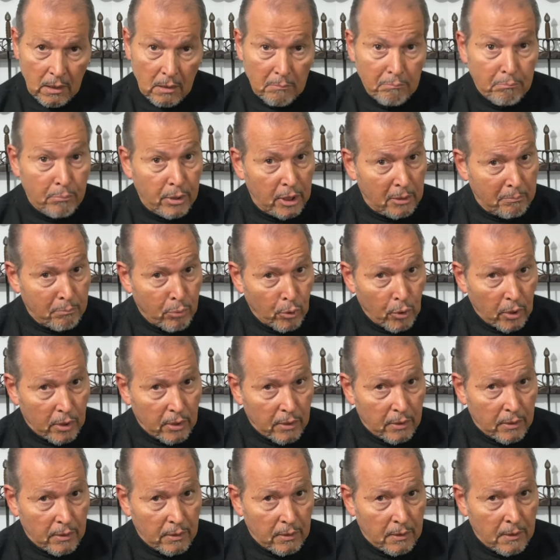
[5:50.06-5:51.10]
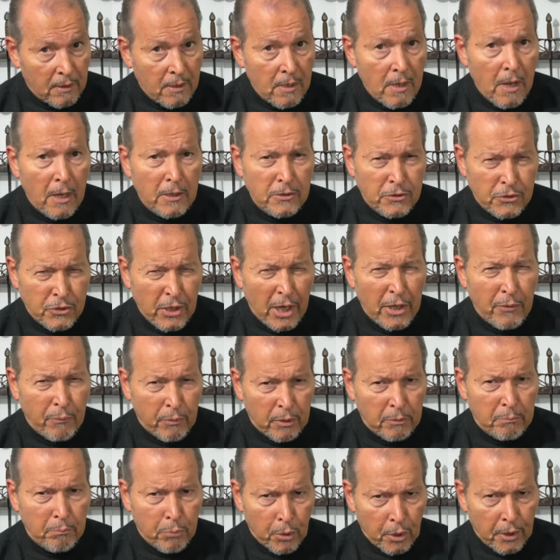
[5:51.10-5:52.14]
but a book, a
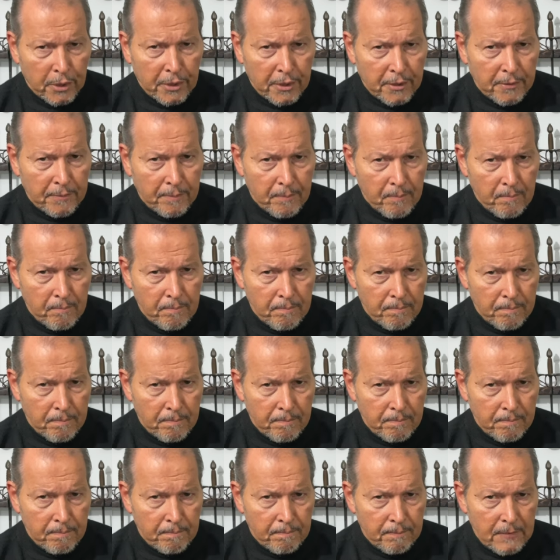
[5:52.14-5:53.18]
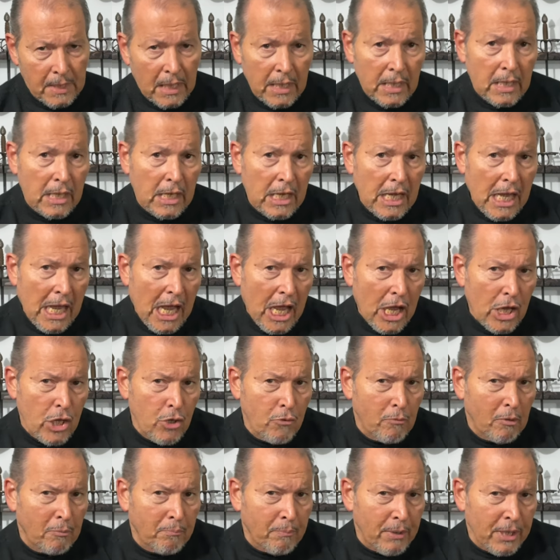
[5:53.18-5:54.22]
sacred book.
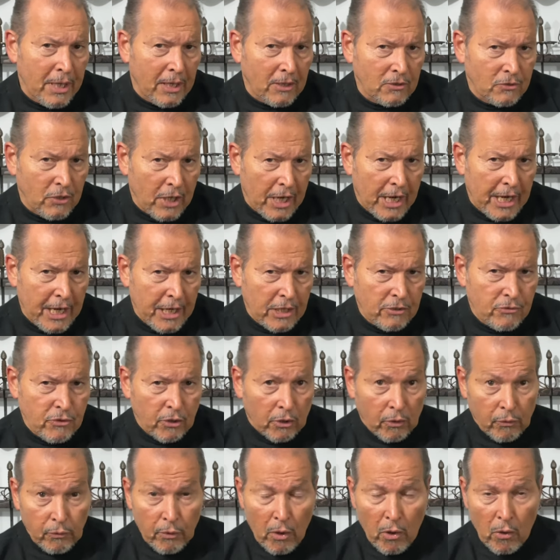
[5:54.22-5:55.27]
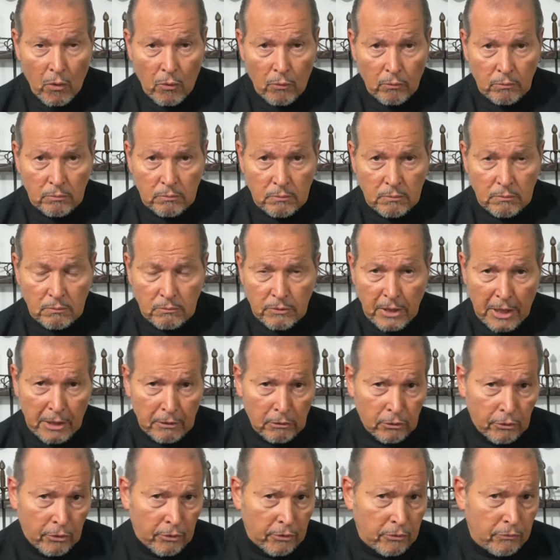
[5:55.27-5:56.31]
Human beings age and grow. They
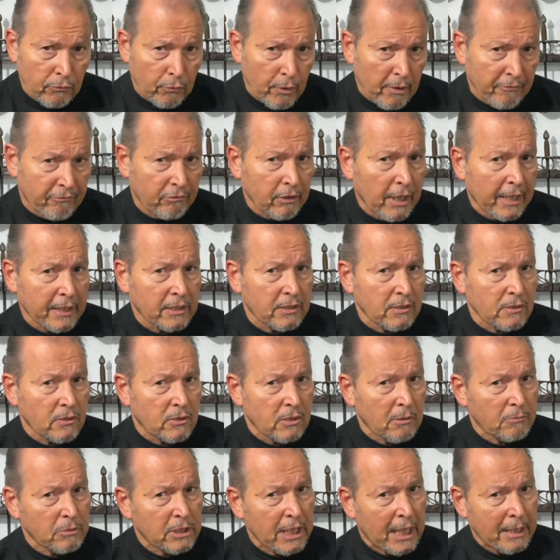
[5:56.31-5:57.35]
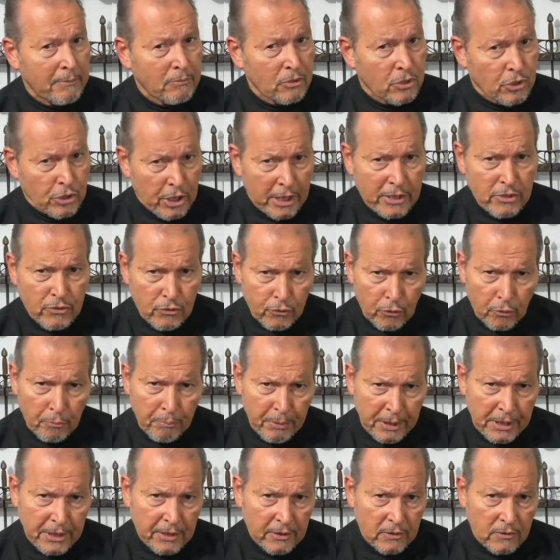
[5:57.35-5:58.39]
learn, reflect, and sometimes change their
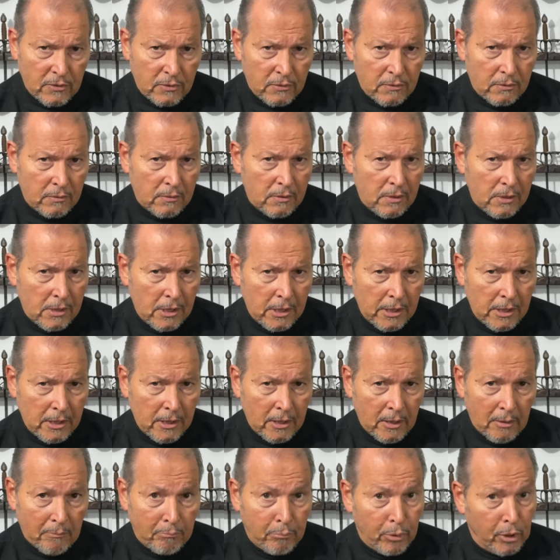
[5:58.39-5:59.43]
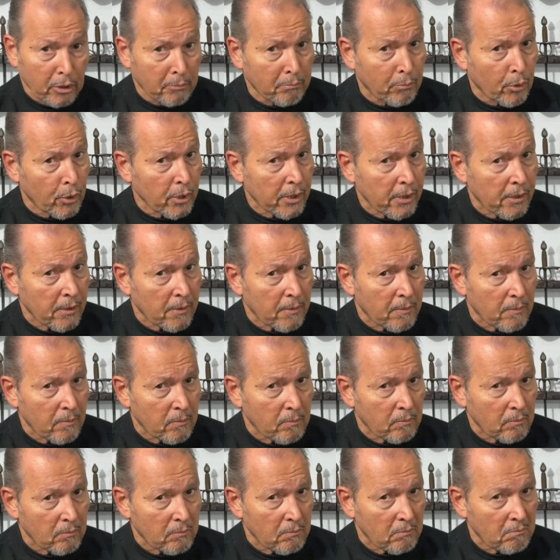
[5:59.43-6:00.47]
opinions. But a book?
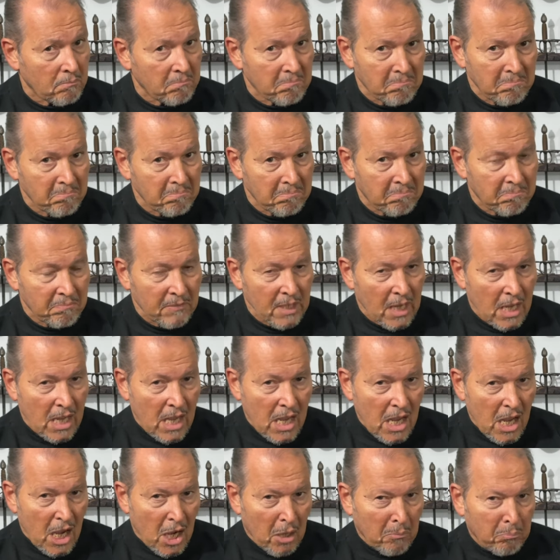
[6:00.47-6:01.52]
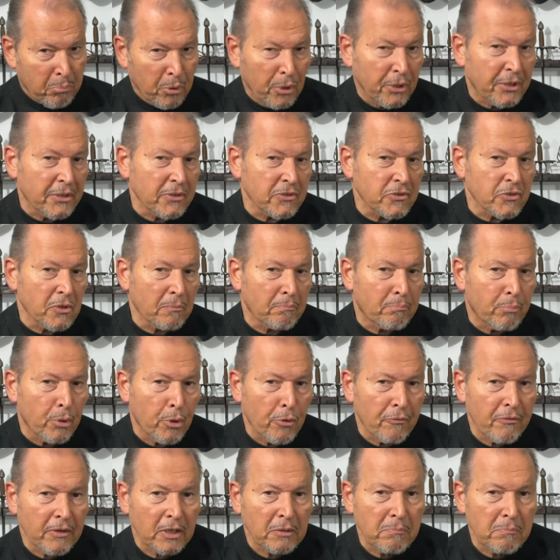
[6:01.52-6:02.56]
A book is the perfect